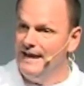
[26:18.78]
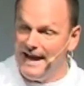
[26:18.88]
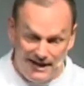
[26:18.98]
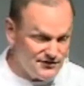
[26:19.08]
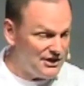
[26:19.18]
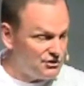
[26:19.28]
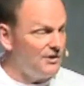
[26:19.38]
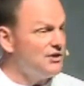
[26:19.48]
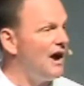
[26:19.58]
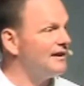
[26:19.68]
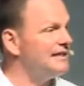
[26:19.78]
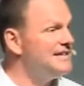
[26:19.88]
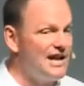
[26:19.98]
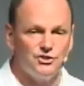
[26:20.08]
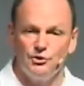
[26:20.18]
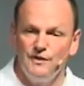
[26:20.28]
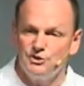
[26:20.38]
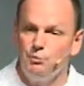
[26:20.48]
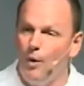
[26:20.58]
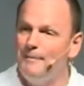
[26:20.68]
And as I start talking to Dexter,
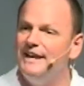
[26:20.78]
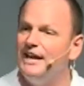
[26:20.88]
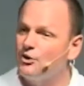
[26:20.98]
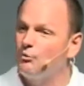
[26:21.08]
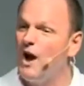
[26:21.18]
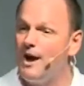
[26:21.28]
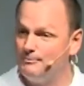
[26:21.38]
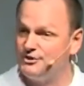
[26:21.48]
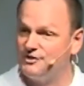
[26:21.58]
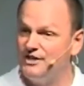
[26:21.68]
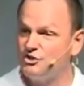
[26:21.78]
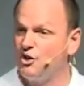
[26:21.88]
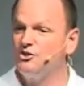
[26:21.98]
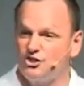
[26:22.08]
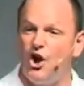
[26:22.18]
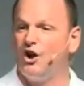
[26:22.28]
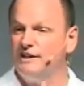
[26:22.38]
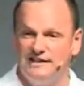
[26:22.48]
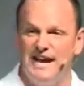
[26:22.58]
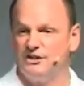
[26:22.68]
this woman interrupts and starts
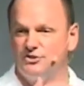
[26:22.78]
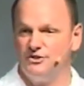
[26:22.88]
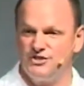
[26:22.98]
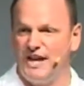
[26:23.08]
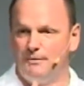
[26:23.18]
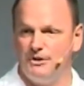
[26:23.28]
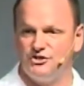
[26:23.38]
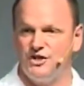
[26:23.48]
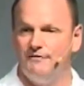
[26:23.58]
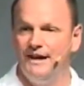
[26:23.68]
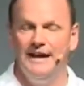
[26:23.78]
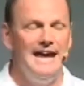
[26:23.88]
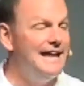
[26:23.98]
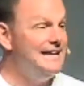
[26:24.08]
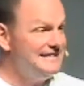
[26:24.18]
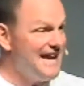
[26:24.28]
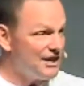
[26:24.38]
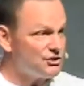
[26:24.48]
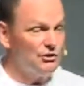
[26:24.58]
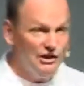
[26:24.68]
talking to Dexter and saying a bunch of stuff. And then
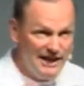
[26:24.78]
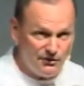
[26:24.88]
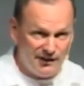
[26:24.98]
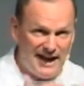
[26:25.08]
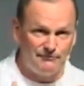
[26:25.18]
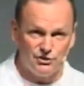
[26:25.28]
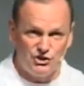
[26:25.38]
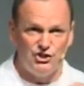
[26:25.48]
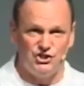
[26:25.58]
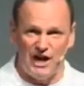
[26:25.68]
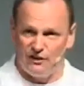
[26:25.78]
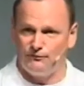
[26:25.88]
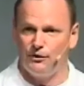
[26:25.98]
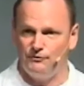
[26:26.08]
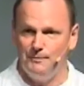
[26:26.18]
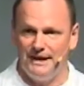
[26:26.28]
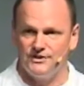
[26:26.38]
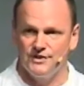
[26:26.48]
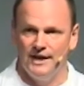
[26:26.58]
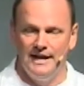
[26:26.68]
Dexter, literally, after she shared for a few
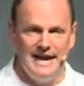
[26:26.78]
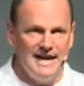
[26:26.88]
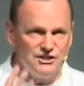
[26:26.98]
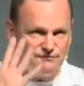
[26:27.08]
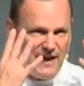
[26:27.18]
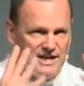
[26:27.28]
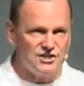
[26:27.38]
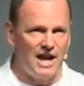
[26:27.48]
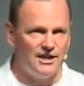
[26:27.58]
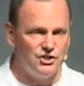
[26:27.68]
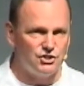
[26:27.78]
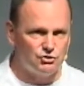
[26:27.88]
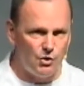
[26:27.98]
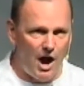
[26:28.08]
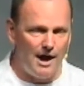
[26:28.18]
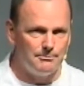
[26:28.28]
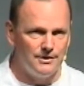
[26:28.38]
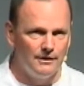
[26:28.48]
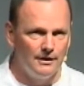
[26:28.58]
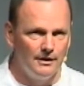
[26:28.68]
minutes, his face kind of just
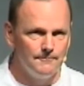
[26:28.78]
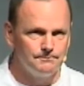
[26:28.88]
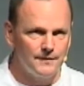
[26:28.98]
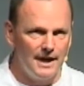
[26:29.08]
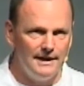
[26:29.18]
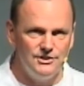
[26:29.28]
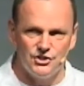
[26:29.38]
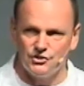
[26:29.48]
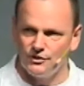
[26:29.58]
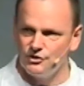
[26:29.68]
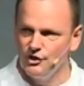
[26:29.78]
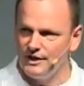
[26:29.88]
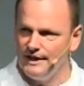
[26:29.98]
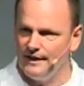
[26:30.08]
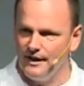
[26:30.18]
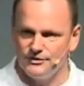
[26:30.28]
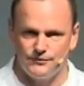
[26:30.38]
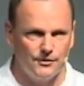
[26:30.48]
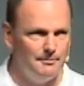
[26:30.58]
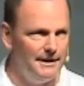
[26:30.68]
dropped, and he just starts looking at us
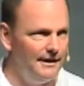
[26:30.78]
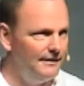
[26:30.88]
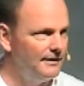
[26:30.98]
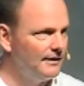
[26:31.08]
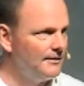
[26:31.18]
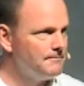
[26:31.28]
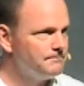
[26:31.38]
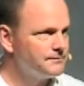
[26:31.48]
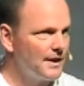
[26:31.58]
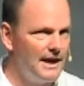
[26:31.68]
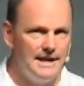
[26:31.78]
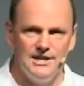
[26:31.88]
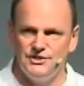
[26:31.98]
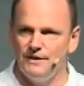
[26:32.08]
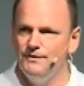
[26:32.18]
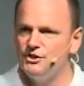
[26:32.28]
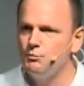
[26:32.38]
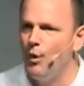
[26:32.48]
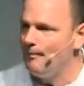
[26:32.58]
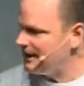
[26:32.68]
for a minute. And he said,
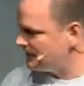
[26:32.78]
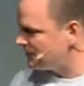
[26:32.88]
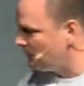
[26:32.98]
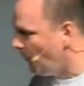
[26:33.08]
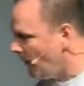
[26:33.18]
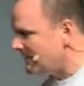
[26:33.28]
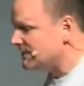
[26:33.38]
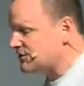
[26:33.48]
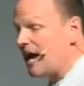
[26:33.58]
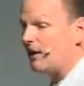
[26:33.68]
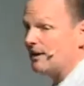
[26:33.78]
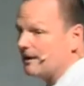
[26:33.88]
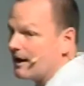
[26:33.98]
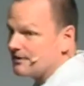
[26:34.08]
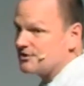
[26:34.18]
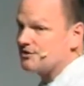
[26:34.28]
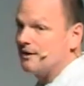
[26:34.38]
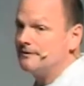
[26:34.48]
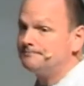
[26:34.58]
"This woman is woman is telling us."